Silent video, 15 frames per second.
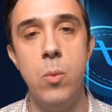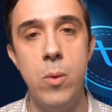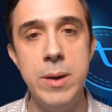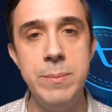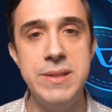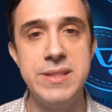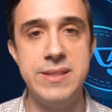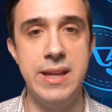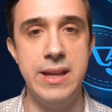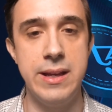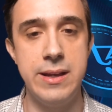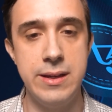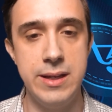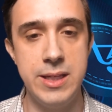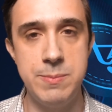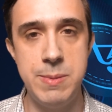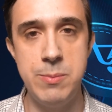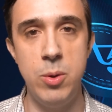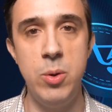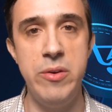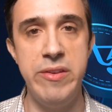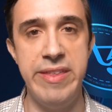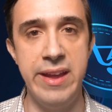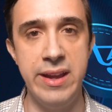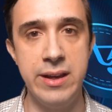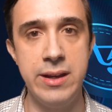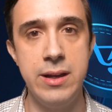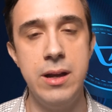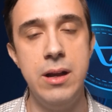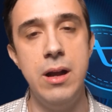One mistake is people who
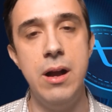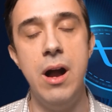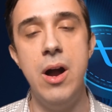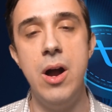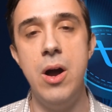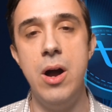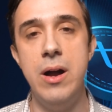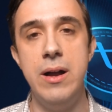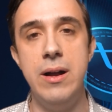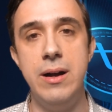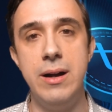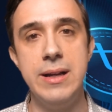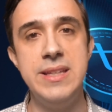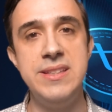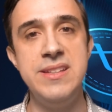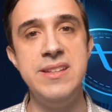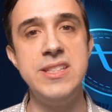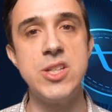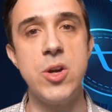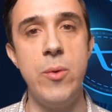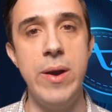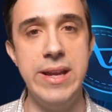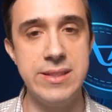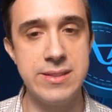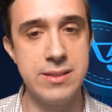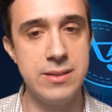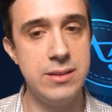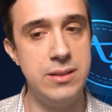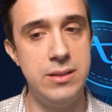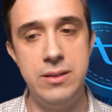think, isn't this great?
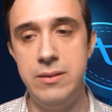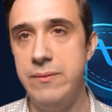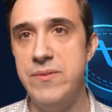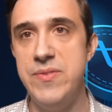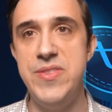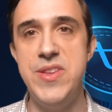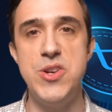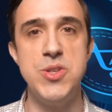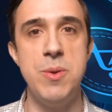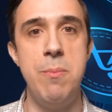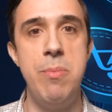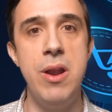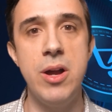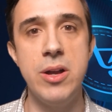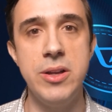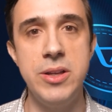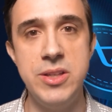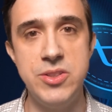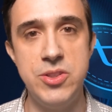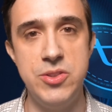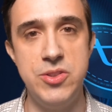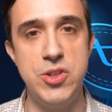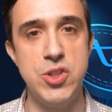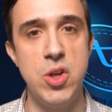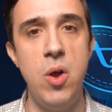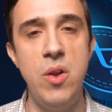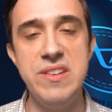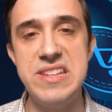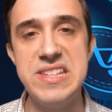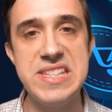There's a block, there's
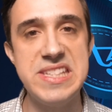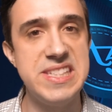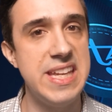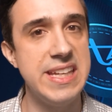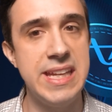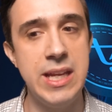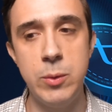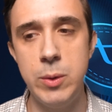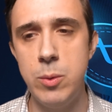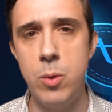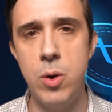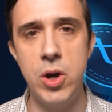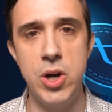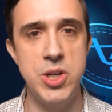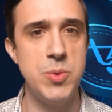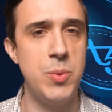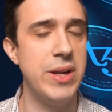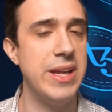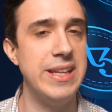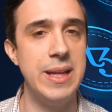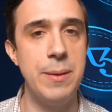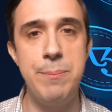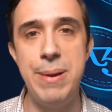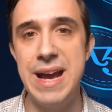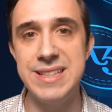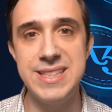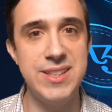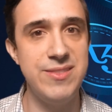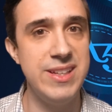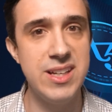all this staking rewards, we're getting
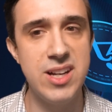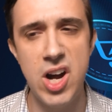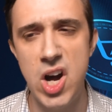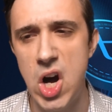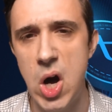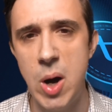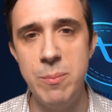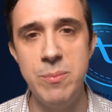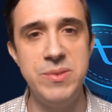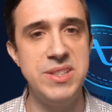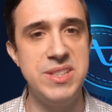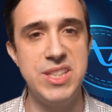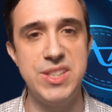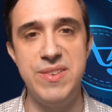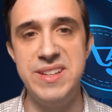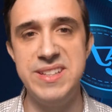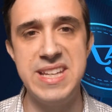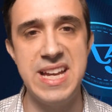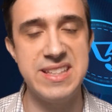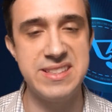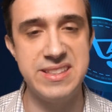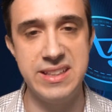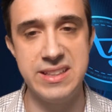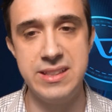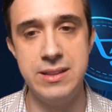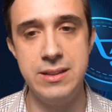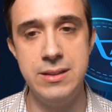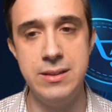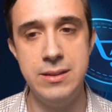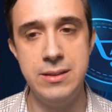passive income, this is fantastic.
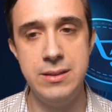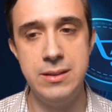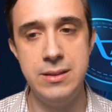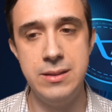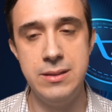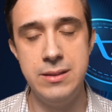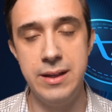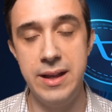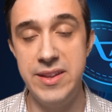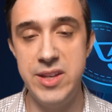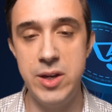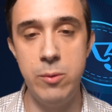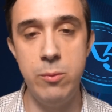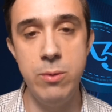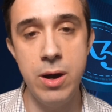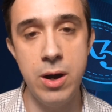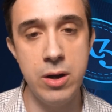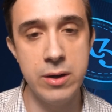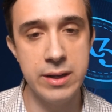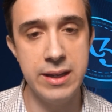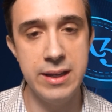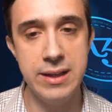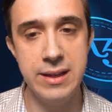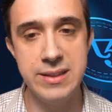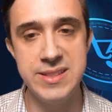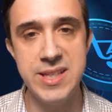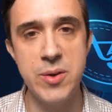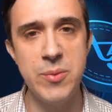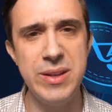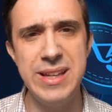And they're wrong. It's
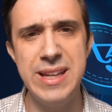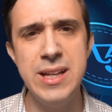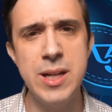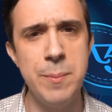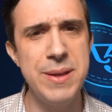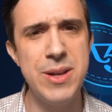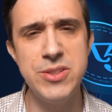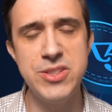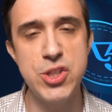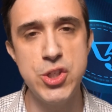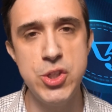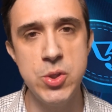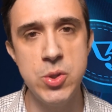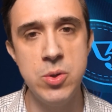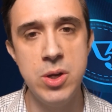not really income because there's